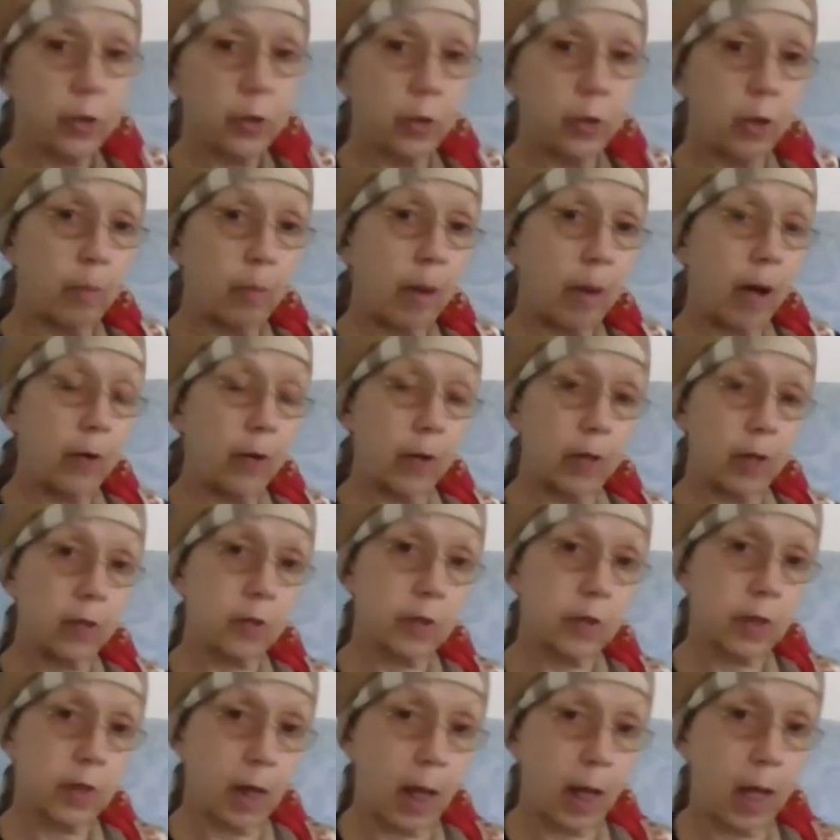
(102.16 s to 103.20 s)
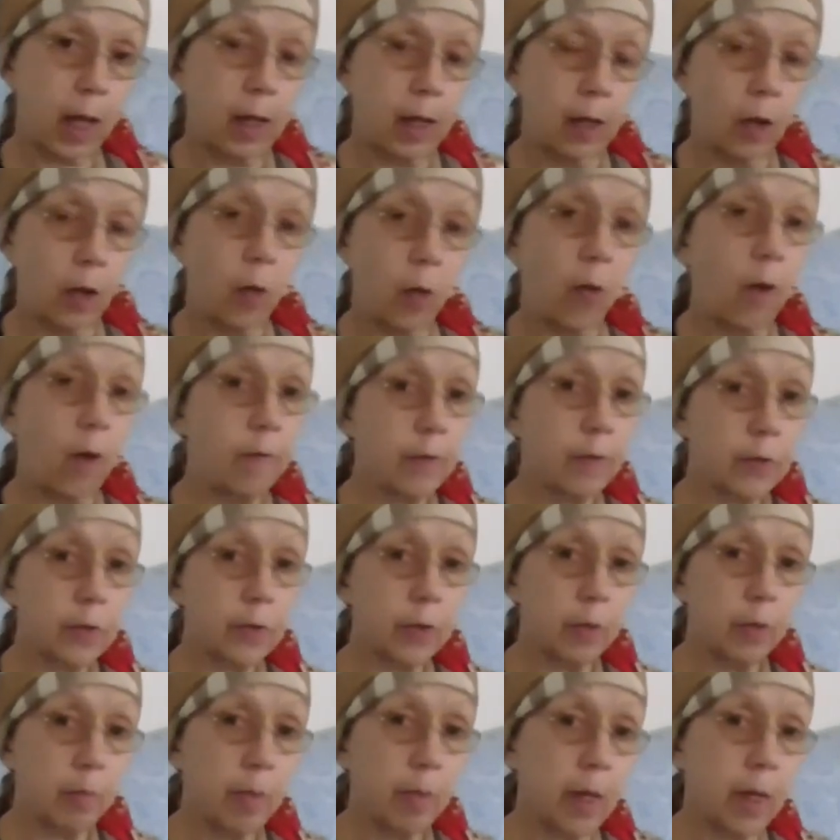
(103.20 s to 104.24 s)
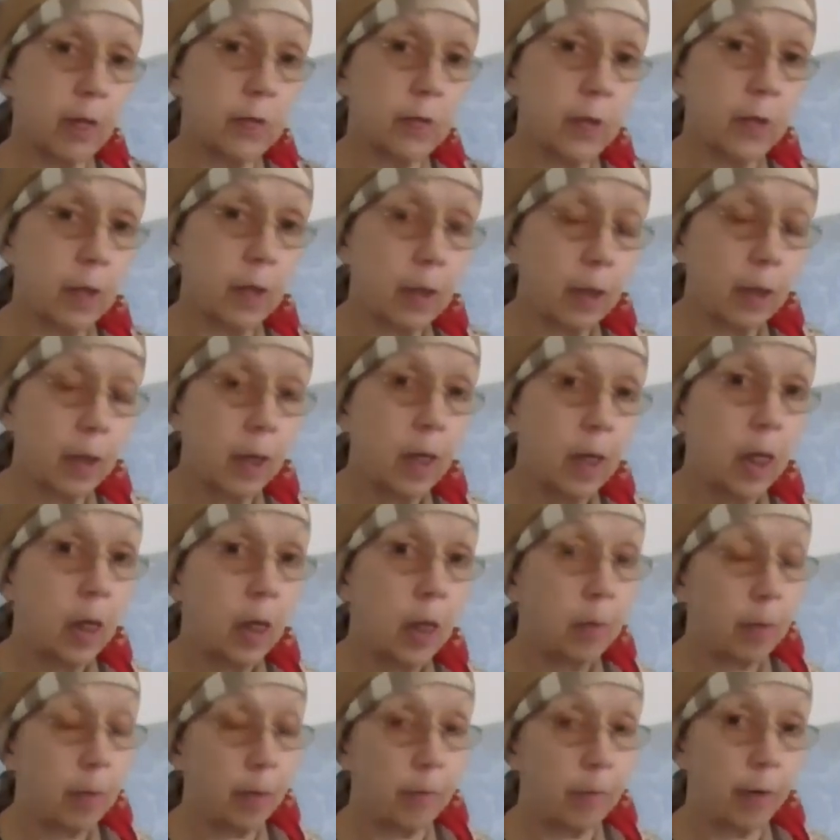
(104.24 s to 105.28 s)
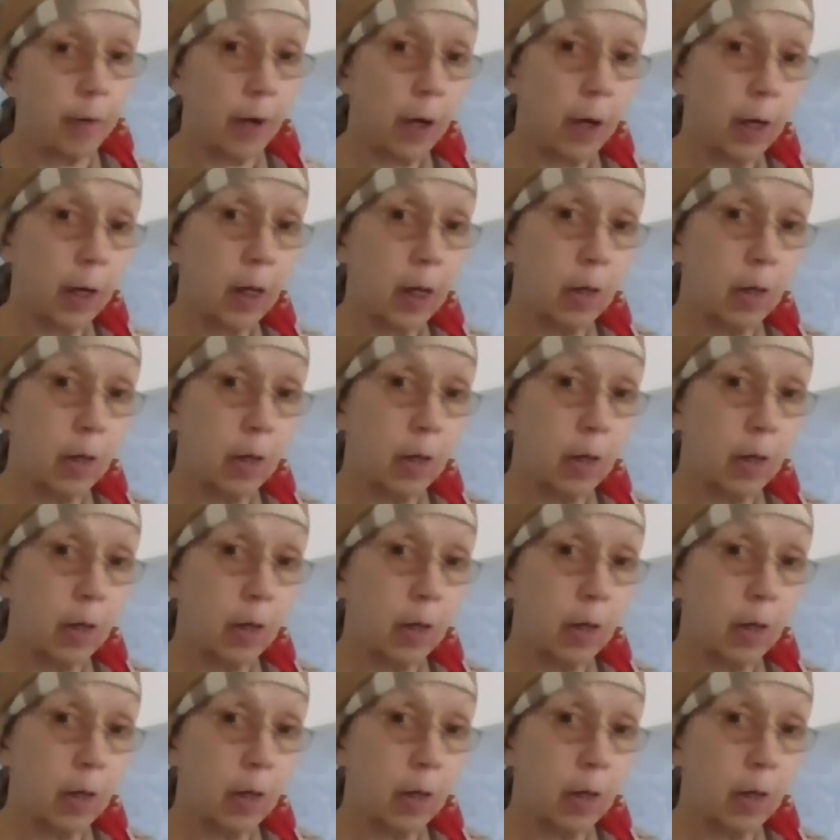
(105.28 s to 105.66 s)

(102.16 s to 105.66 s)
to you about it today and go over some basic but very